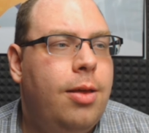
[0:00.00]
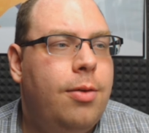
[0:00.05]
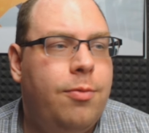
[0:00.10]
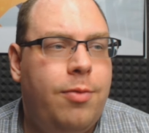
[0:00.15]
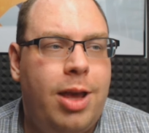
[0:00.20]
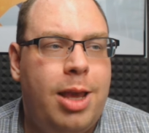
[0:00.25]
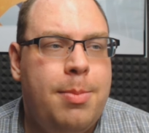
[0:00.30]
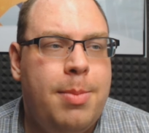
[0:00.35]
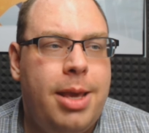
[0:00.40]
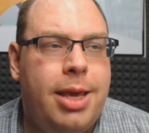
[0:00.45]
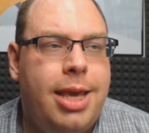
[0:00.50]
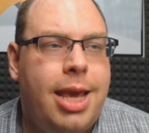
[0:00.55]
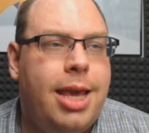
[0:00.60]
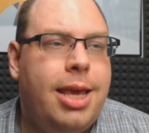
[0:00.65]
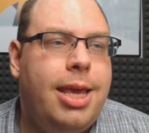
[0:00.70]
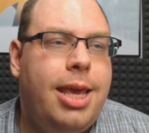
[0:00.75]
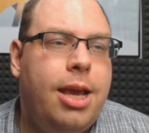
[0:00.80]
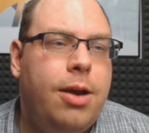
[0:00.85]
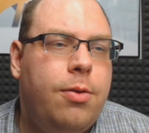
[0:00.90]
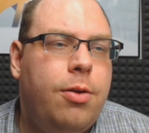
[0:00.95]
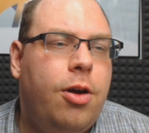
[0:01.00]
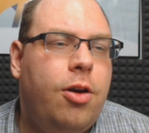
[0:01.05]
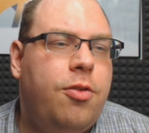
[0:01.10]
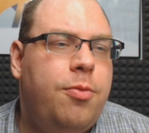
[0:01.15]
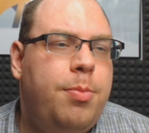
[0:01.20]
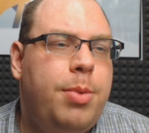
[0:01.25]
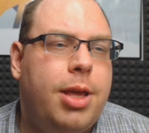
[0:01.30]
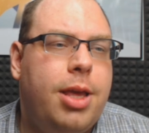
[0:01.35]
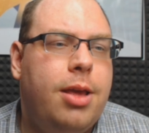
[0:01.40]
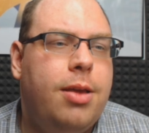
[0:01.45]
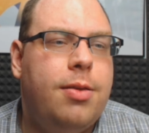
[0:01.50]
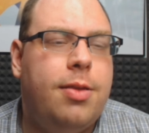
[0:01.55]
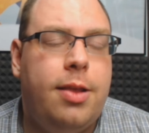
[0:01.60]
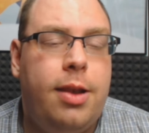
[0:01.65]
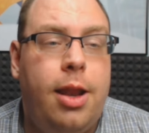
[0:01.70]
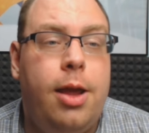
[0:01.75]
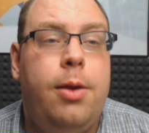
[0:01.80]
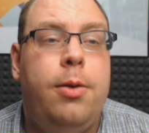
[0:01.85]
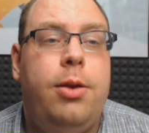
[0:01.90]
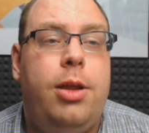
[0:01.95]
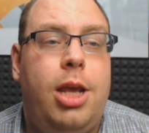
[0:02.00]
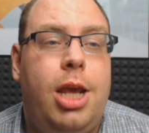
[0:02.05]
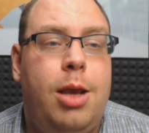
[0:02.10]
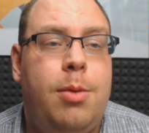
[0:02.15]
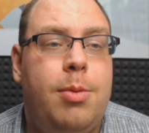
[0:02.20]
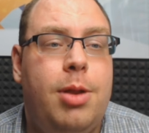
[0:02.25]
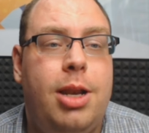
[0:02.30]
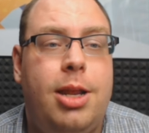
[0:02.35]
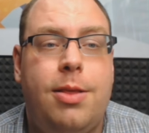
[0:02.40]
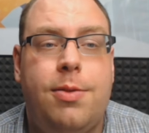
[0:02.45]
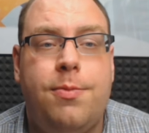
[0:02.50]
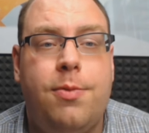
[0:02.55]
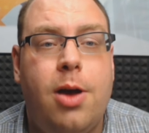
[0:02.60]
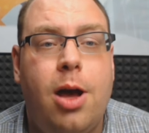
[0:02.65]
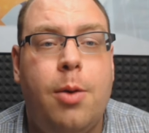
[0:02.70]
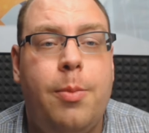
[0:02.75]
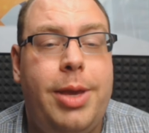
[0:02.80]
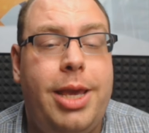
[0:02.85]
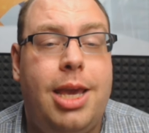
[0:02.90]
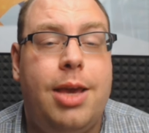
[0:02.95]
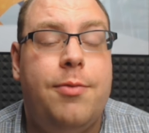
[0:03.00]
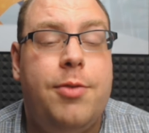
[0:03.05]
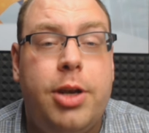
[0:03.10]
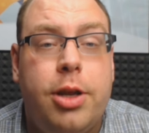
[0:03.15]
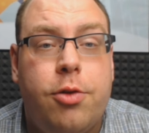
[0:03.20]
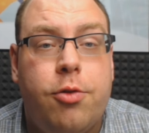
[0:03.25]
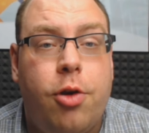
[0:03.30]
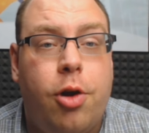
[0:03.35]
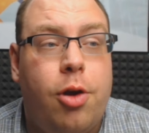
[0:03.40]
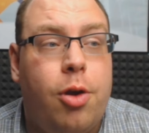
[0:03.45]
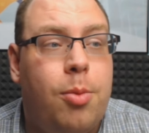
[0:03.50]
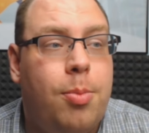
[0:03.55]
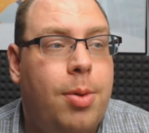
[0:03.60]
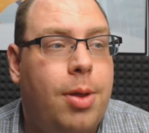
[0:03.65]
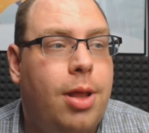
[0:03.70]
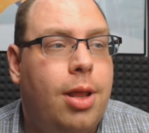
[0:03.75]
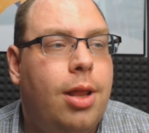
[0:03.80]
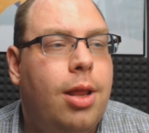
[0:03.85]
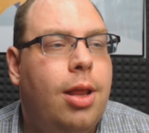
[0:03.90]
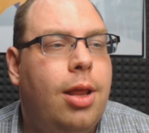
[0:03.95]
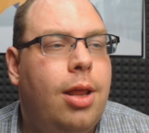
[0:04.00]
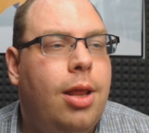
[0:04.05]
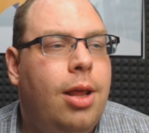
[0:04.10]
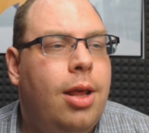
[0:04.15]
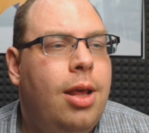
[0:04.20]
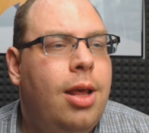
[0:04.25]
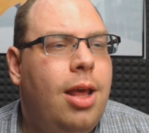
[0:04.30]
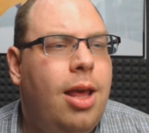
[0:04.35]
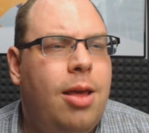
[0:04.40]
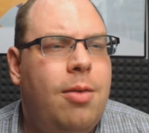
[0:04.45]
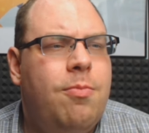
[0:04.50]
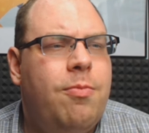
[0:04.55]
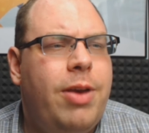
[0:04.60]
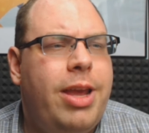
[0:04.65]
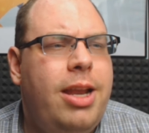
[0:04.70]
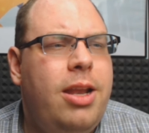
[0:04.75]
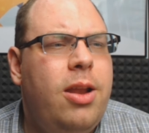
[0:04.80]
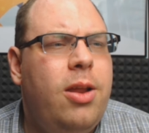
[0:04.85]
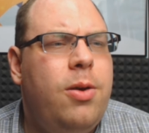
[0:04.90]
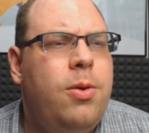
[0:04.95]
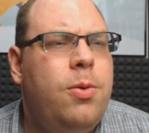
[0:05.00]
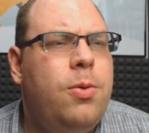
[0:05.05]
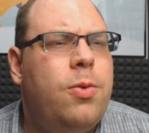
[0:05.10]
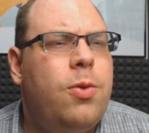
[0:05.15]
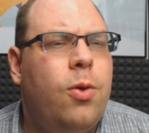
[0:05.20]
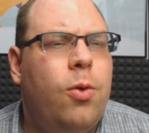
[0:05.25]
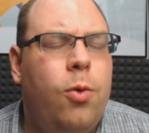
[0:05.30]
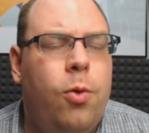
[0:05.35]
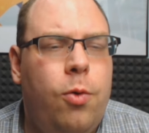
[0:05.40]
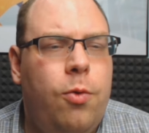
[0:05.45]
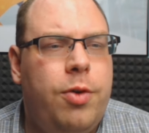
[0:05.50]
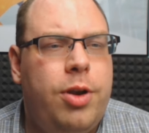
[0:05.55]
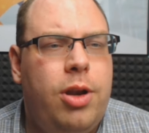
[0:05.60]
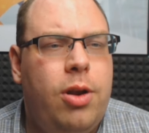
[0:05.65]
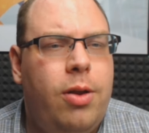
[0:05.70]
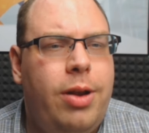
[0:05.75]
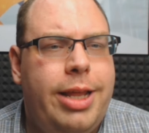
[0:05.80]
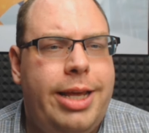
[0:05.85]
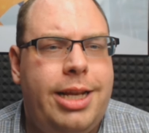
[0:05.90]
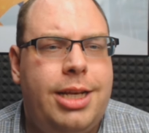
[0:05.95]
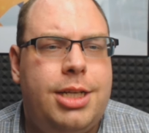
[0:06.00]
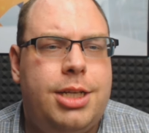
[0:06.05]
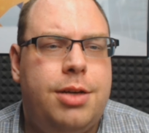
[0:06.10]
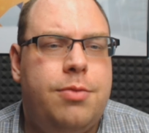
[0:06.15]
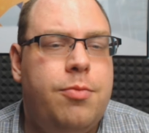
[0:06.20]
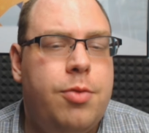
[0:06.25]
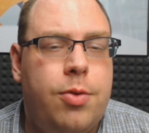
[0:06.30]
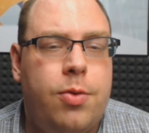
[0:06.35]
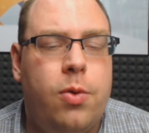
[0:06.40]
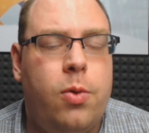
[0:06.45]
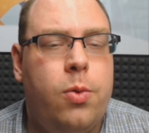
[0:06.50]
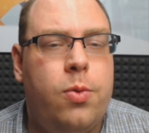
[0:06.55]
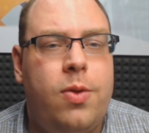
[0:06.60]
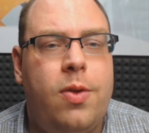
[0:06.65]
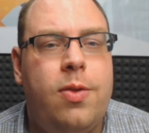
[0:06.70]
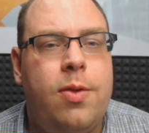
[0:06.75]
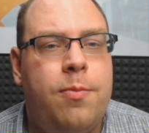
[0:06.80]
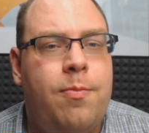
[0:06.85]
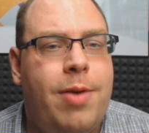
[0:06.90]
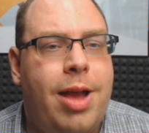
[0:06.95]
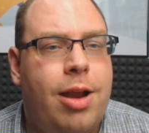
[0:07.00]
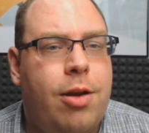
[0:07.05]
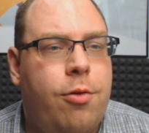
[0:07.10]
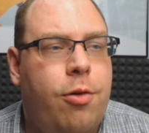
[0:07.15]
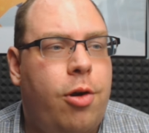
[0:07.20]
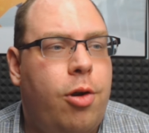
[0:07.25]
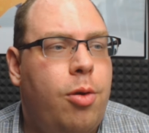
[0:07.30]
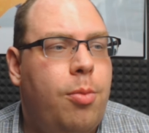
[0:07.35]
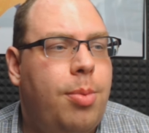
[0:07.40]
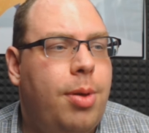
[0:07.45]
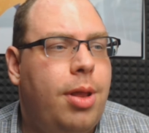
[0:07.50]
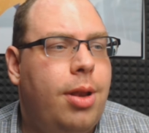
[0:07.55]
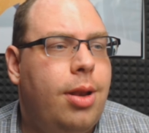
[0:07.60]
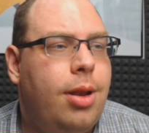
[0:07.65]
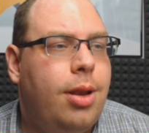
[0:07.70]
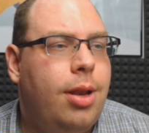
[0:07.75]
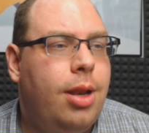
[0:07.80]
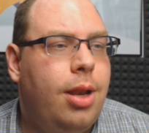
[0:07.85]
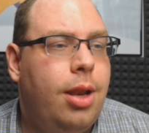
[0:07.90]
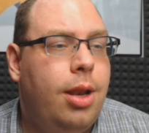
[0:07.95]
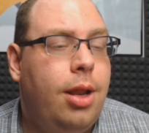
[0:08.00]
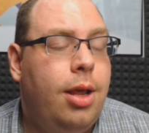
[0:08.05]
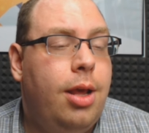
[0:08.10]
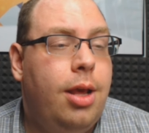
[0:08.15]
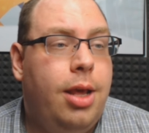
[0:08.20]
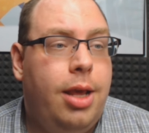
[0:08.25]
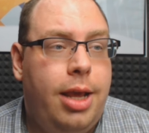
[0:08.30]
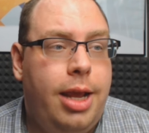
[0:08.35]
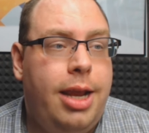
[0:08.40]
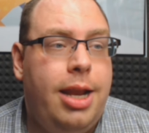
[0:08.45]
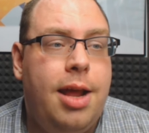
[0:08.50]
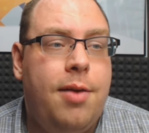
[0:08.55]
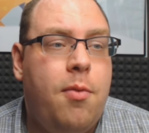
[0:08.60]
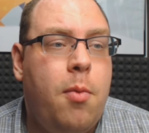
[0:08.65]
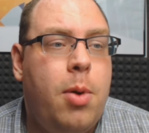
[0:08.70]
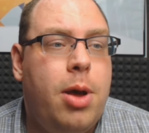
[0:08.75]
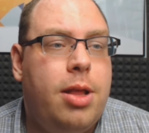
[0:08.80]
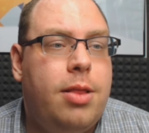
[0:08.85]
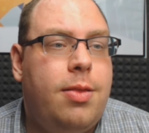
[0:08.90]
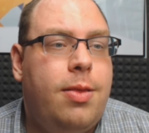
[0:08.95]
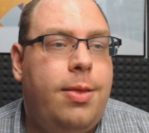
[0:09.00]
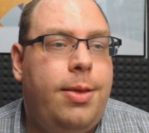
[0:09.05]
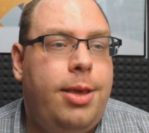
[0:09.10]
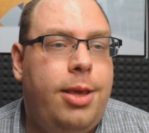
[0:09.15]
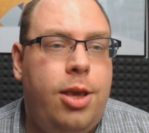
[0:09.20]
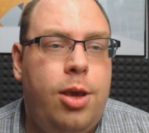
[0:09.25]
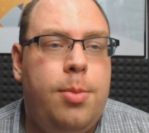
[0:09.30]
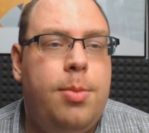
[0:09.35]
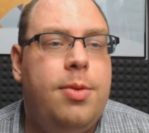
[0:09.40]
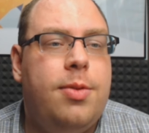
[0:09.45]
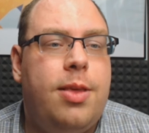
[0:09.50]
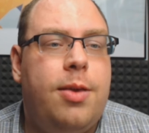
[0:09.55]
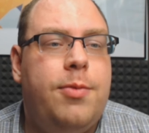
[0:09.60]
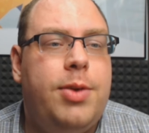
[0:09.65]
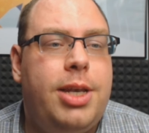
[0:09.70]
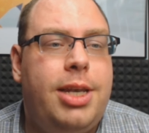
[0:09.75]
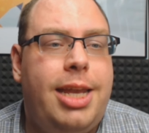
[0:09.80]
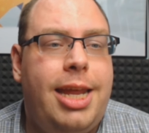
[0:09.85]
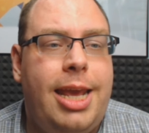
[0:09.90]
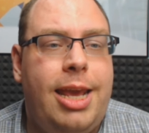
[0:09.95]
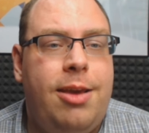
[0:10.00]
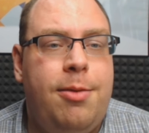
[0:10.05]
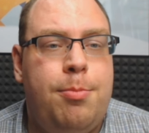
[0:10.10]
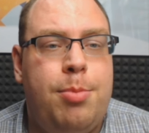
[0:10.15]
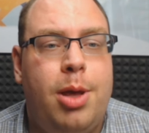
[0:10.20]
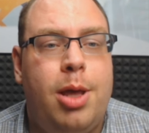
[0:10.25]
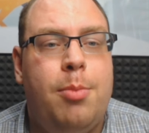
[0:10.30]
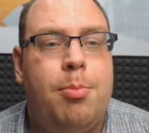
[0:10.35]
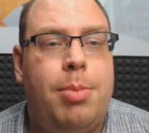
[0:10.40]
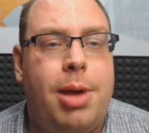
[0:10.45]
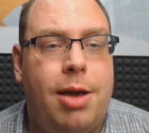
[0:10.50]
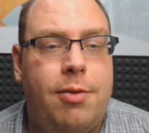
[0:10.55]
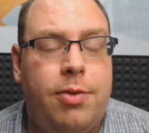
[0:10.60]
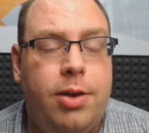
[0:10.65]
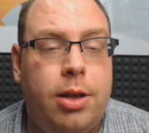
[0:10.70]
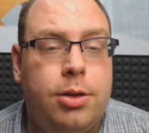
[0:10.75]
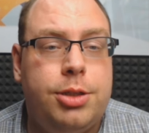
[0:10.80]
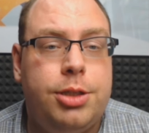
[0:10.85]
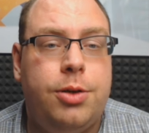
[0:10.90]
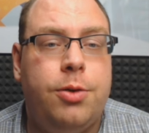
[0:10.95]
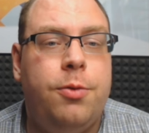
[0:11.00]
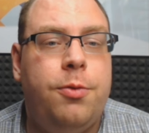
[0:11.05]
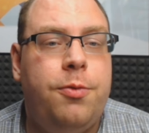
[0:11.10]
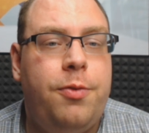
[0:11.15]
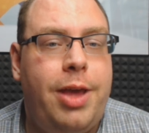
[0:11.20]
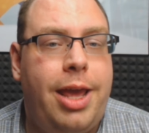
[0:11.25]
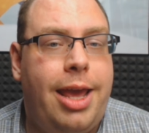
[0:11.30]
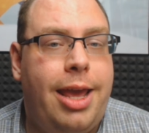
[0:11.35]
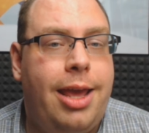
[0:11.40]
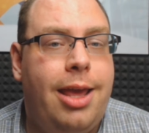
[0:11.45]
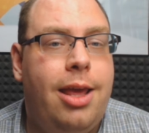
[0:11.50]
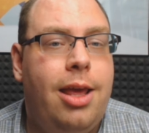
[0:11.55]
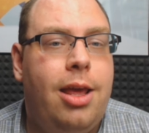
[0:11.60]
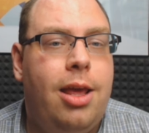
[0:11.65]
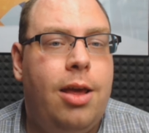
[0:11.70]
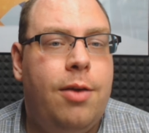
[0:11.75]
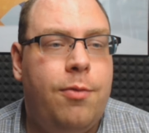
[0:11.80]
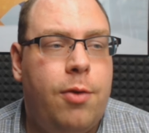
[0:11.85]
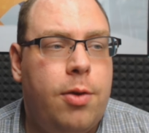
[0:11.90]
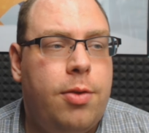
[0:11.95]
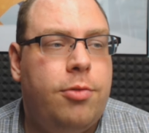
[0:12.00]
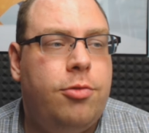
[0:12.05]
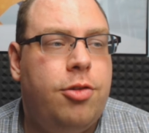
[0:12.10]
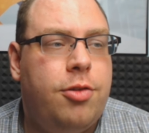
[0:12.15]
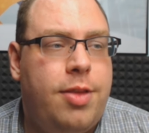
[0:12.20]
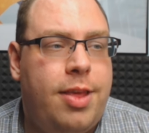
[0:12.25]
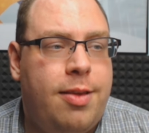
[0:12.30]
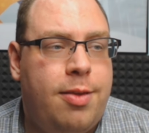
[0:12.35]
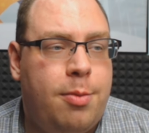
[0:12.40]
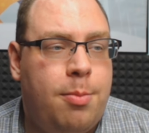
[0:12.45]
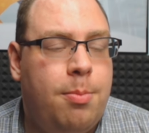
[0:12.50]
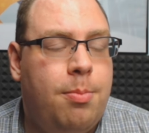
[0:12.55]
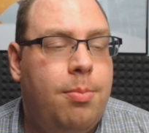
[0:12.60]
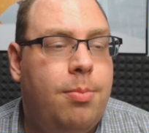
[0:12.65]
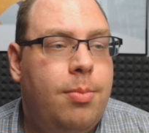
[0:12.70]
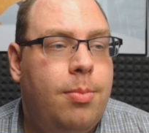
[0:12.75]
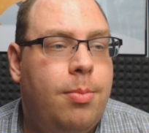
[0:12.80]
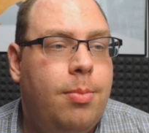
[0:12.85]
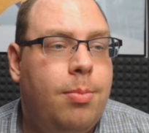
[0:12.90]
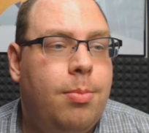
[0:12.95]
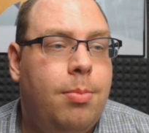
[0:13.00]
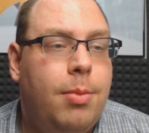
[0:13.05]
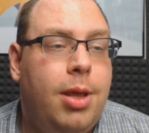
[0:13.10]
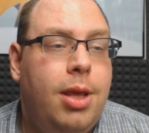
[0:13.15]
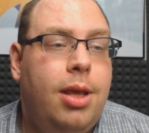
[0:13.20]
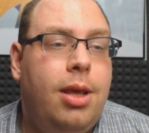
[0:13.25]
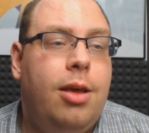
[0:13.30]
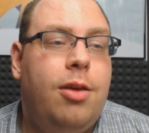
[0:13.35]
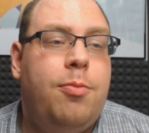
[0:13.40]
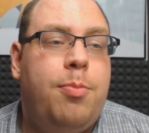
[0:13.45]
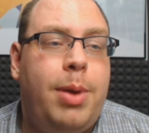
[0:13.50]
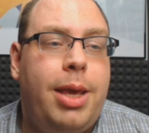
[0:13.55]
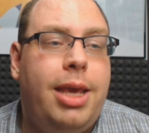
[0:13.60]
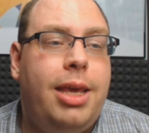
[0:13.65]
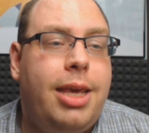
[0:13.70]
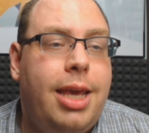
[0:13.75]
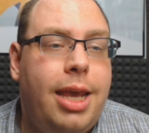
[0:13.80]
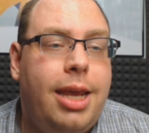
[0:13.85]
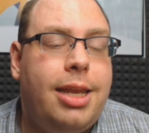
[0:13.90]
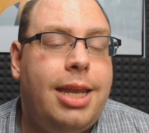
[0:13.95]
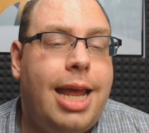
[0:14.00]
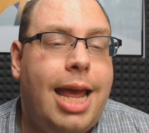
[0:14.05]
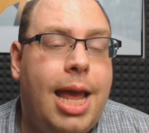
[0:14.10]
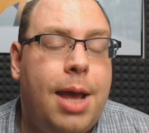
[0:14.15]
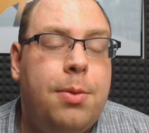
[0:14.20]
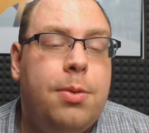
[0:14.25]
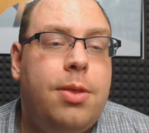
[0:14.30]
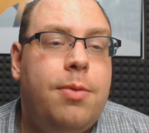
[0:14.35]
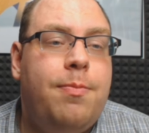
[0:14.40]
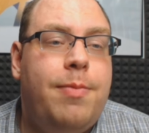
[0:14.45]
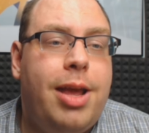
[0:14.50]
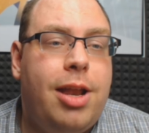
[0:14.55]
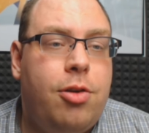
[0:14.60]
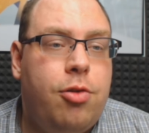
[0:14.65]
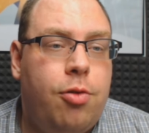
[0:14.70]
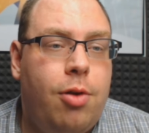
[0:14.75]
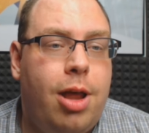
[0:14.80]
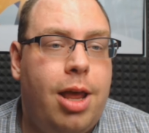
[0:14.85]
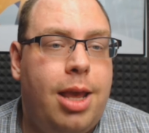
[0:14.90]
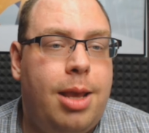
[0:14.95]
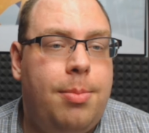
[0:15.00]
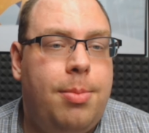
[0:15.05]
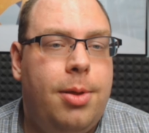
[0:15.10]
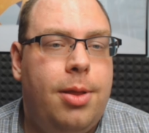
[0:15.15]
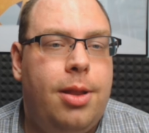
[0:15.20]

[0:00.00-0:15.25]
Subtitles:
They may get killed off because a lone human is far weaker than a group, and they lose all the knowledge and resources of that group. In other words, humans have a deep, pathological fear of ostracism, of being kicked out of their tribe.